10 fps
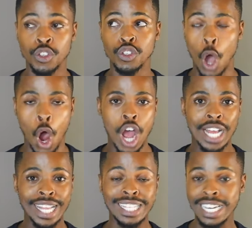Yo,
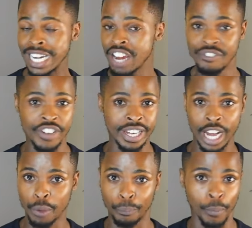that's an
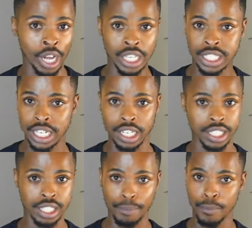everyday work style of
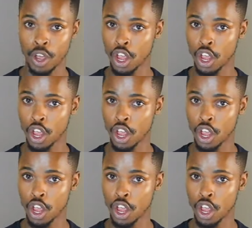someone.